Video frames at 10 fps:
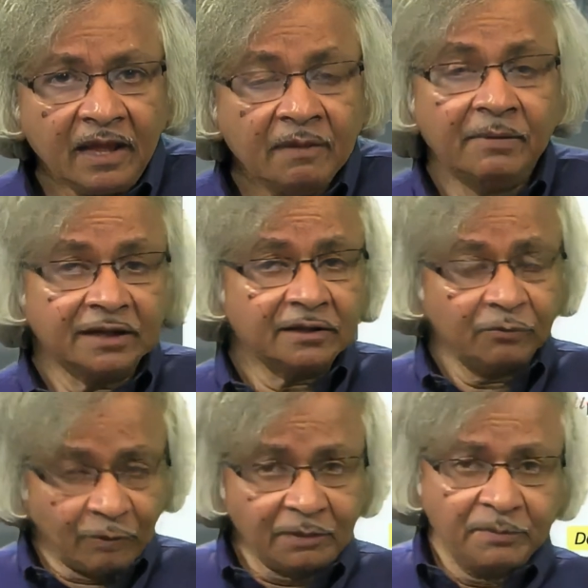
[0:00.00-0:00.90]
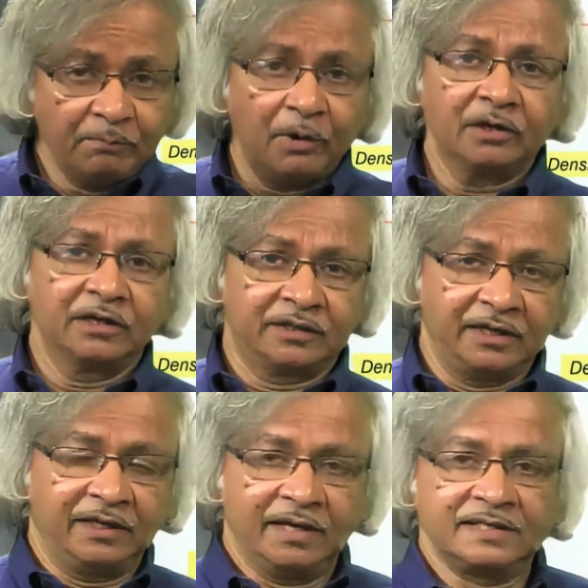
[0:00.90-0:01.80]
But one important
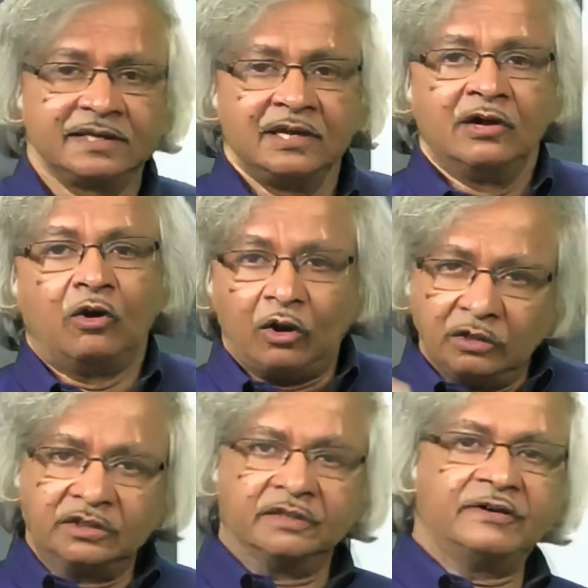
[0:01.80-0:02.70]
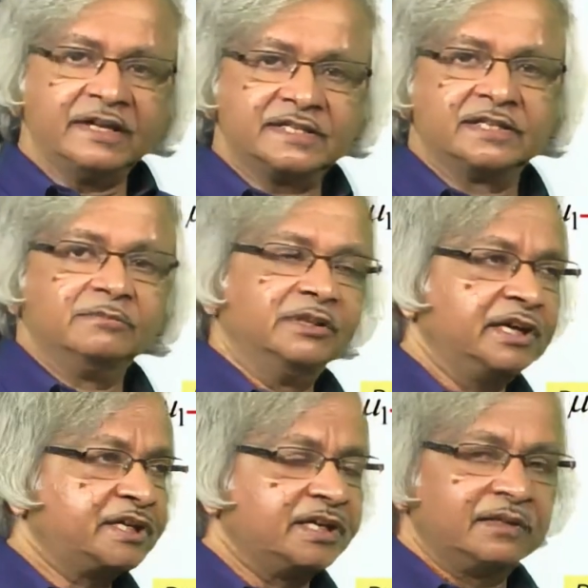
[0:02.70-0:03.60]
thing is all device
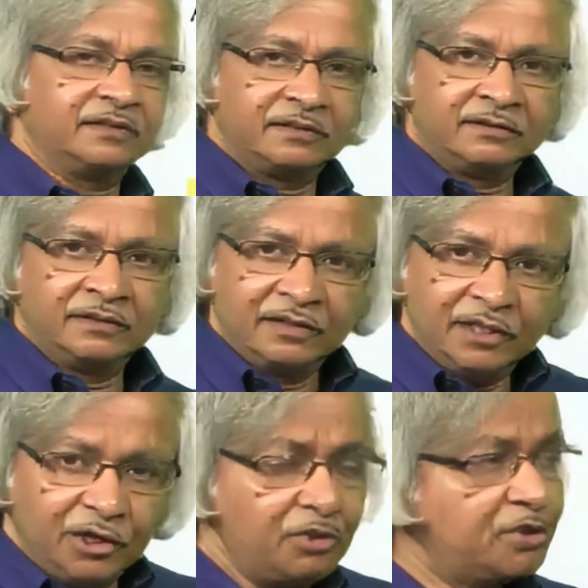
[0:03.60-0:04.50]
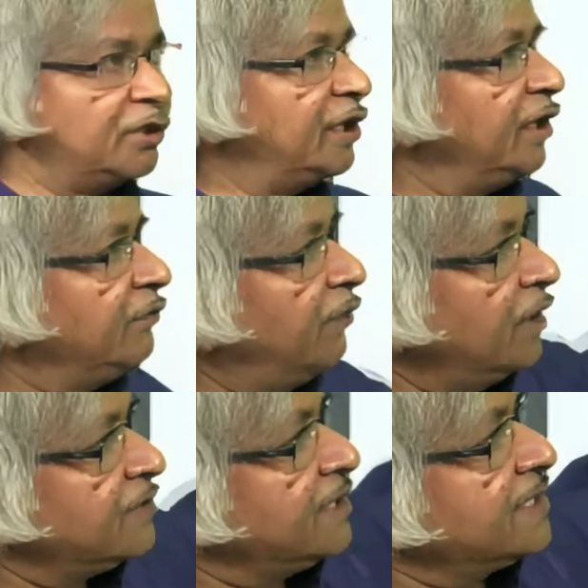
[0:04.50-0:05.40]
simulation usually
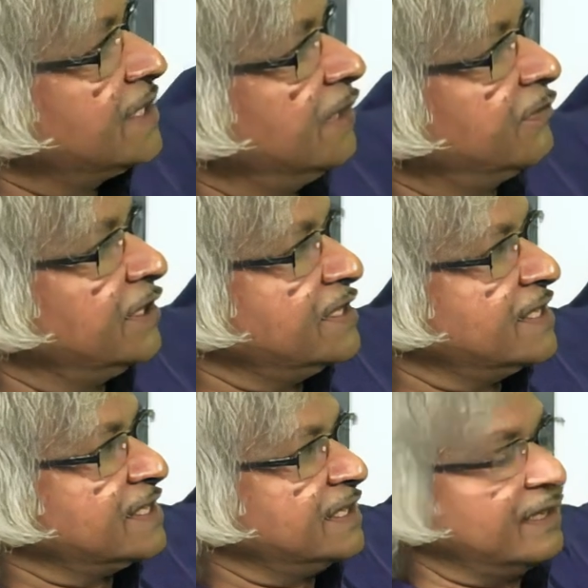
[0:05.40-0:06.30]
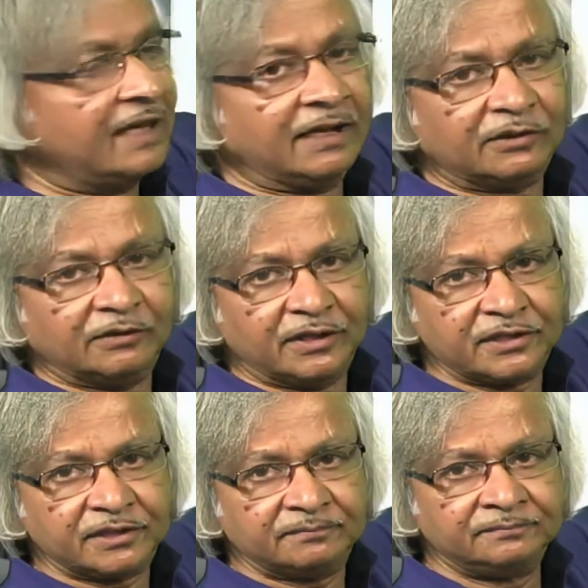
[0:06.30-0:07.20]
involves this self-consistent
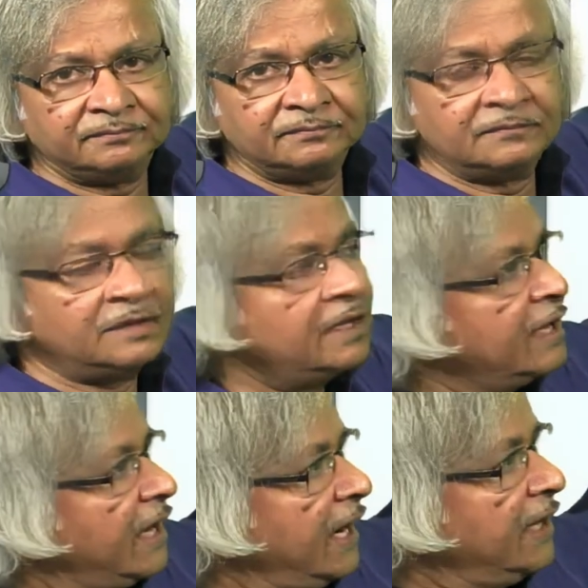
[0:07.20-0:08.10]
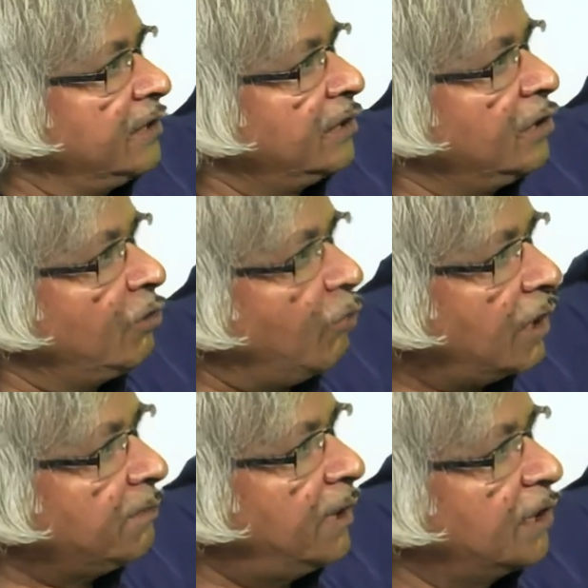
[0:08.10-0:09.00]
calculation. And
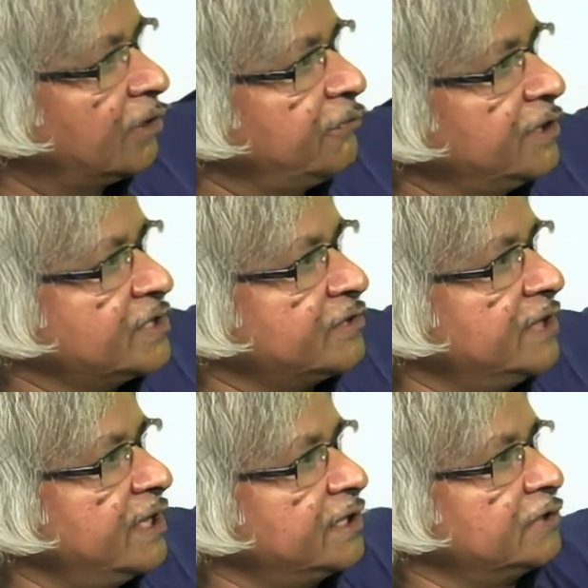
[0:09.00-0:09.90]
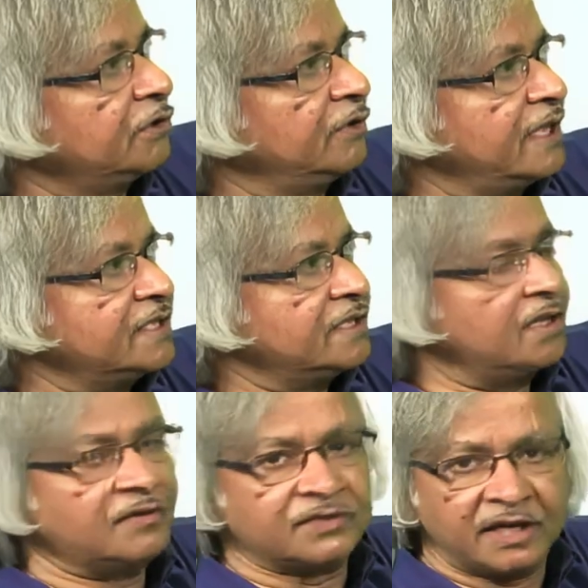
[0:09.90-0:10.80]
one part of it is related to density
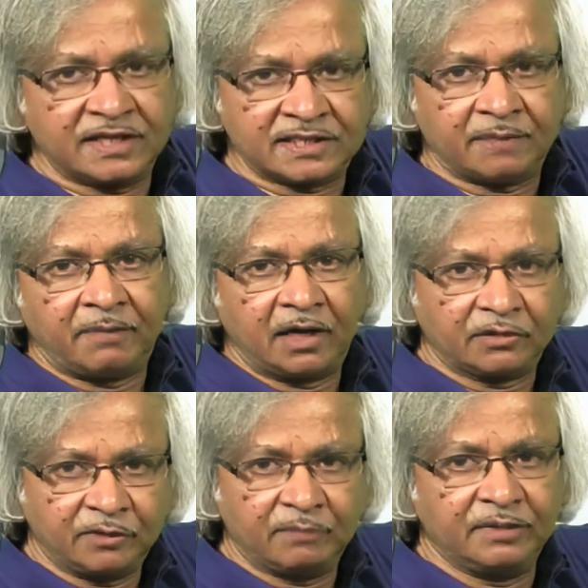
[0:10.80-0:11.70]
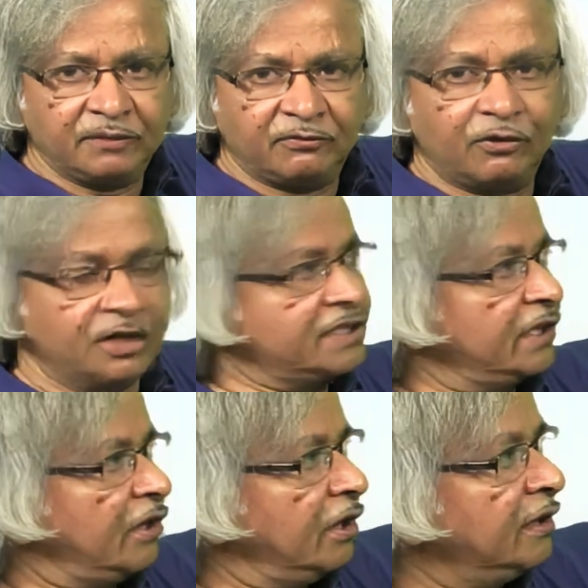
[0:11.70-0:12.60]
of states, the part we have been
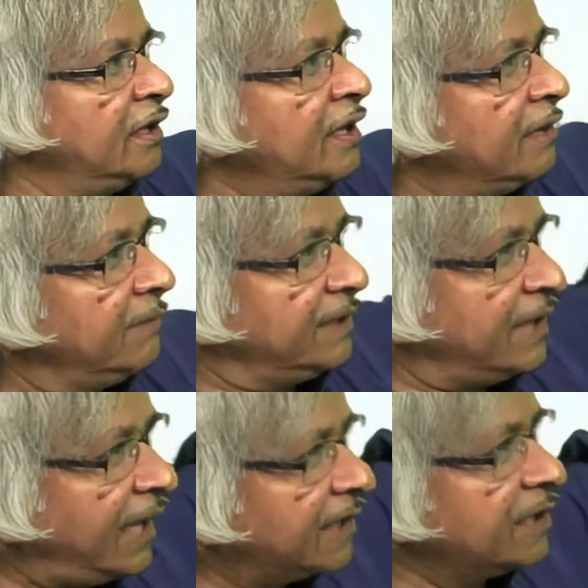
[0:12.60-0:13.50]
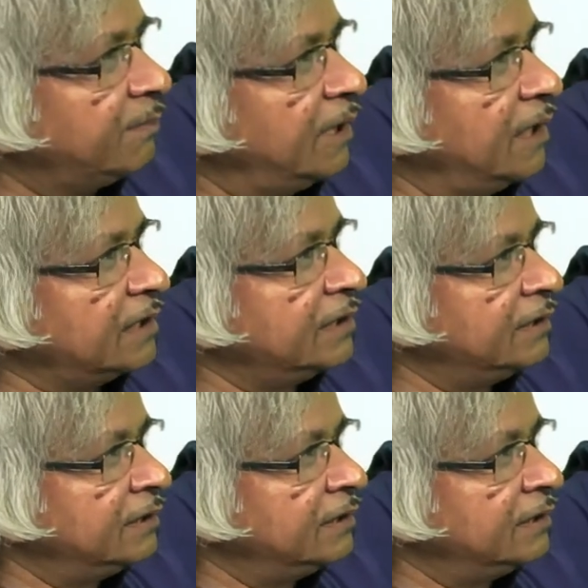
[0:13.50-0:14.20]
focusing on, but the other part